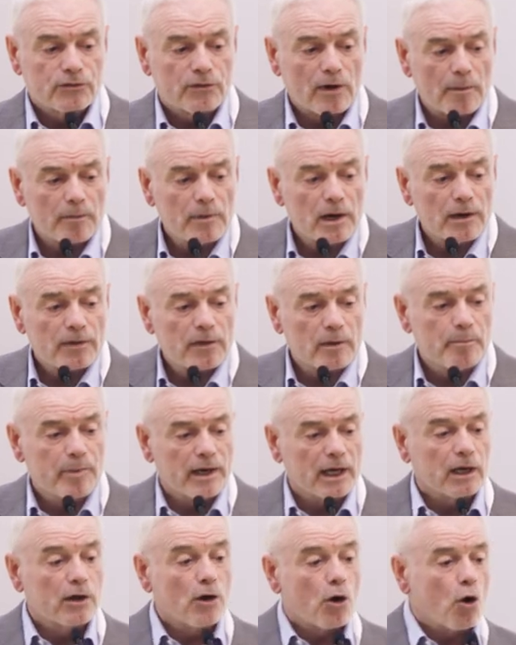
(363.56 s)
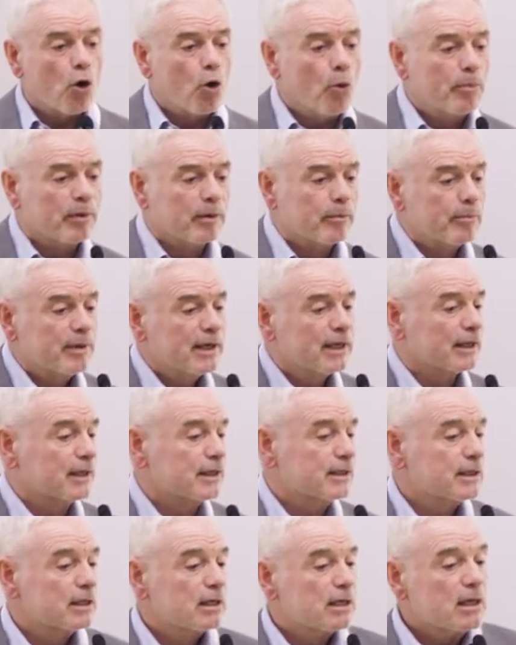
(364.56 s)
from the big open
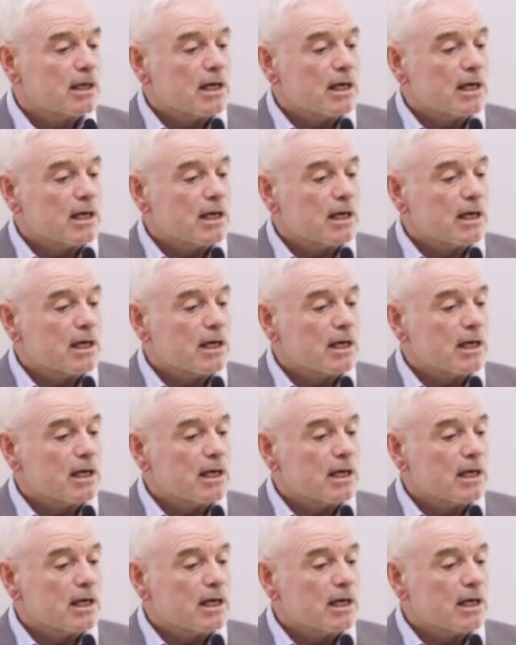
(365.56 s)
pits.